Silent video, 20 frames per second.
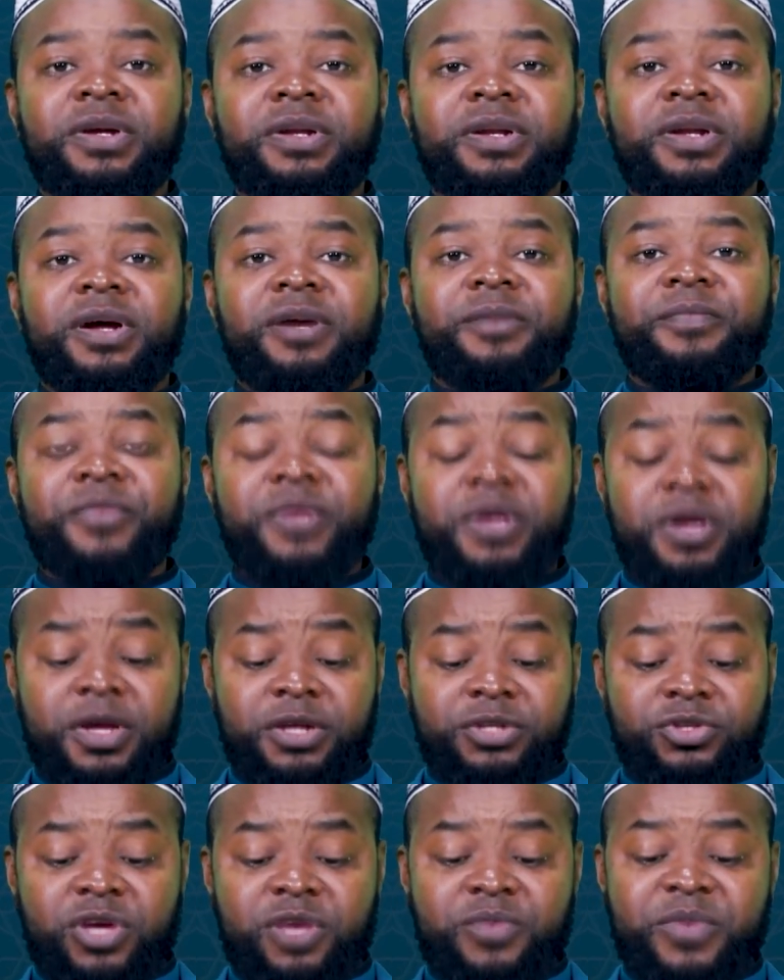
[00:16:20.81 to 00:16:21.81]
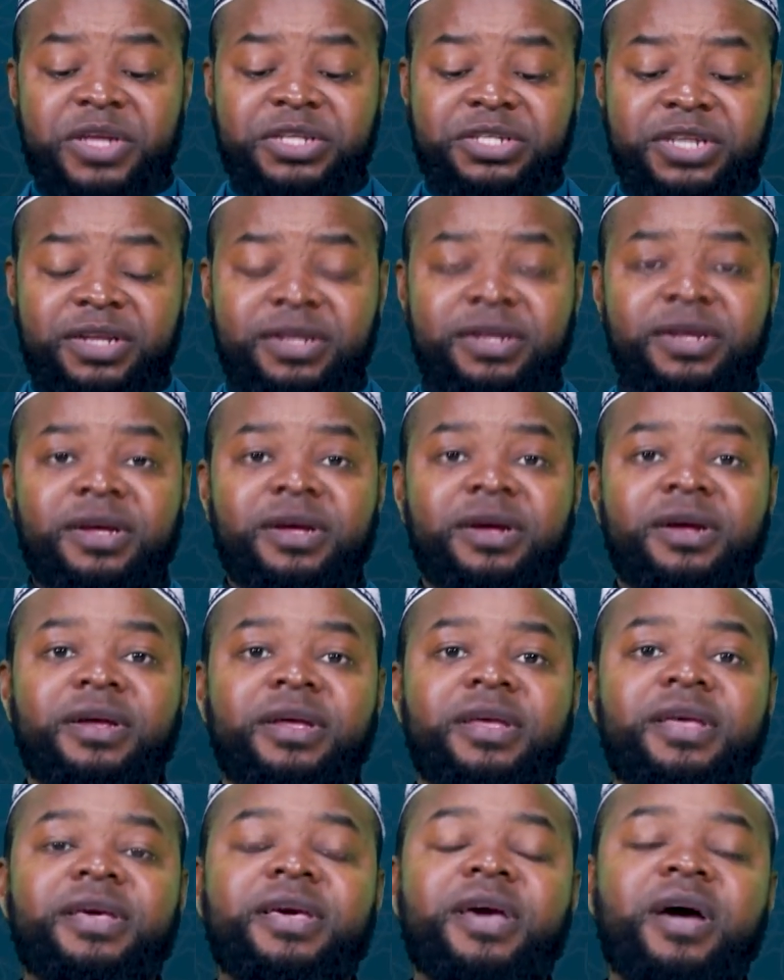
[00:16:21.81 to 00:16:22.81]
Now, so imagine
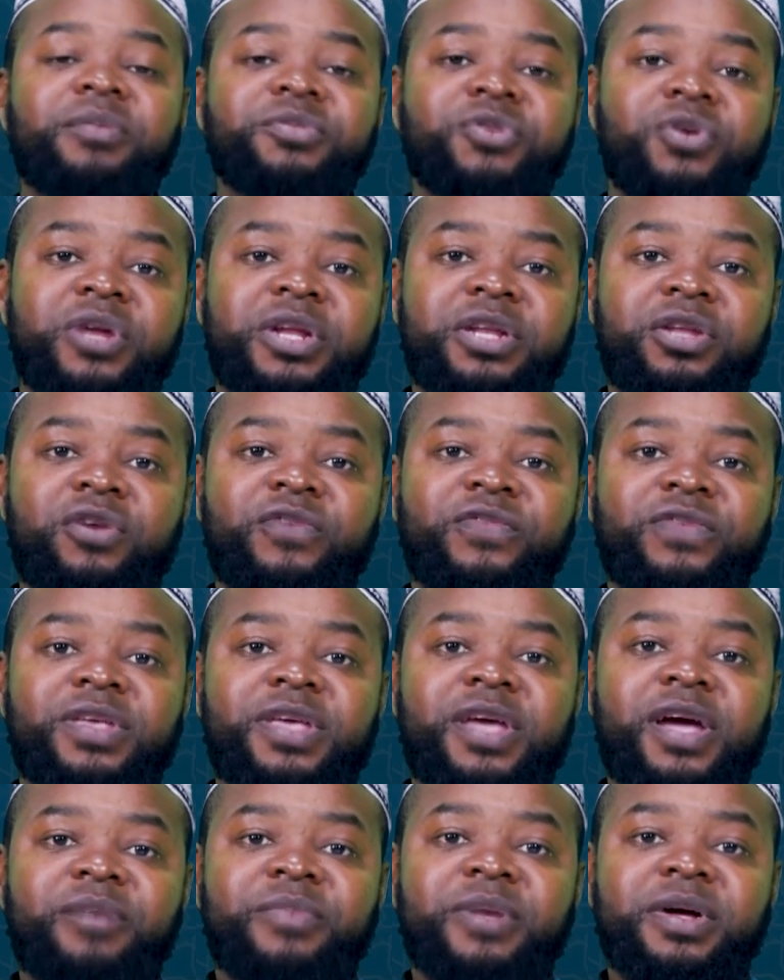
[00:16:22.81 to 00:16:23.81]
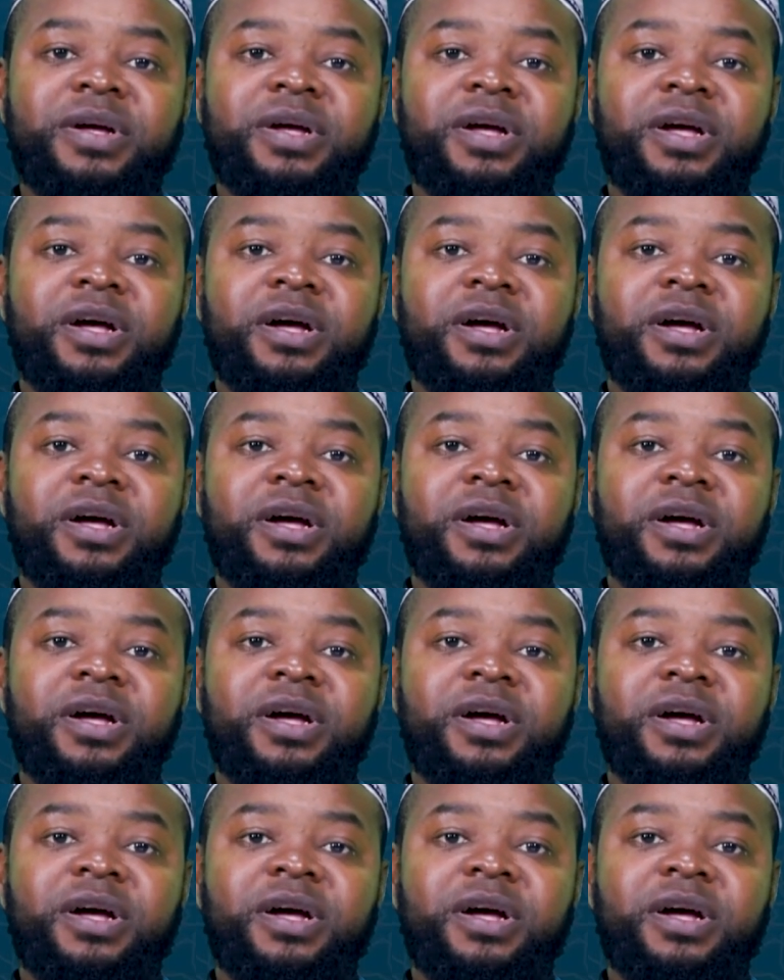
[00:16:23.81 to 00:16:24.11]
he comes on the day of Qiyamah.